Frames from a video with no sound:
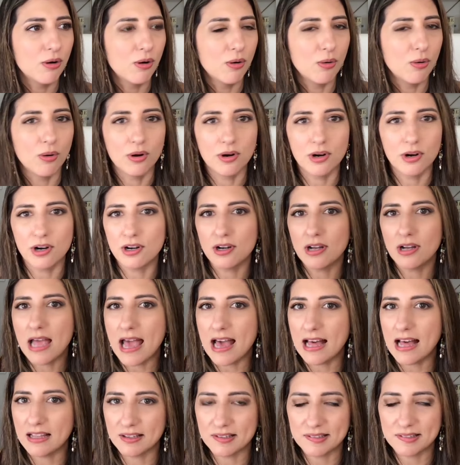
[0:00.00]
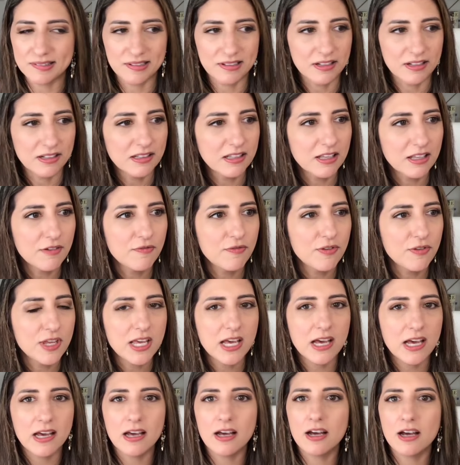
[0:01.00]
or Alice and
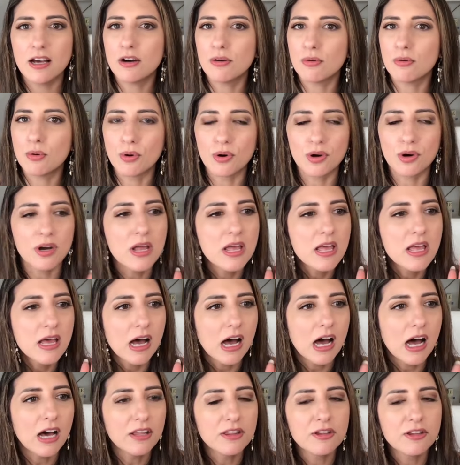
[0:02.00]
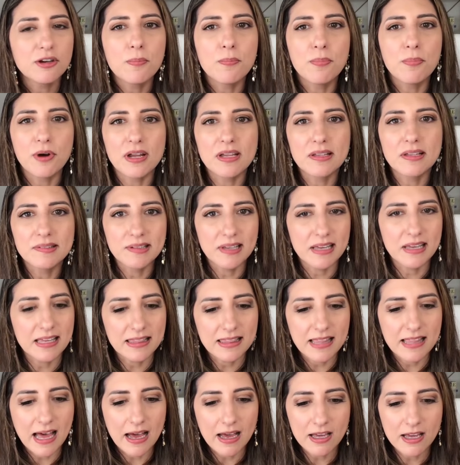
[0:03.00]
Olivia or other brands
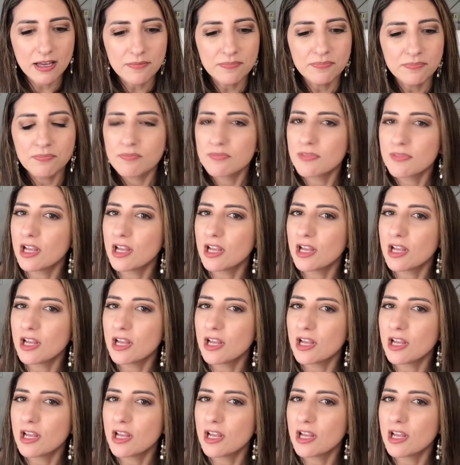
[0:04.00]
like that,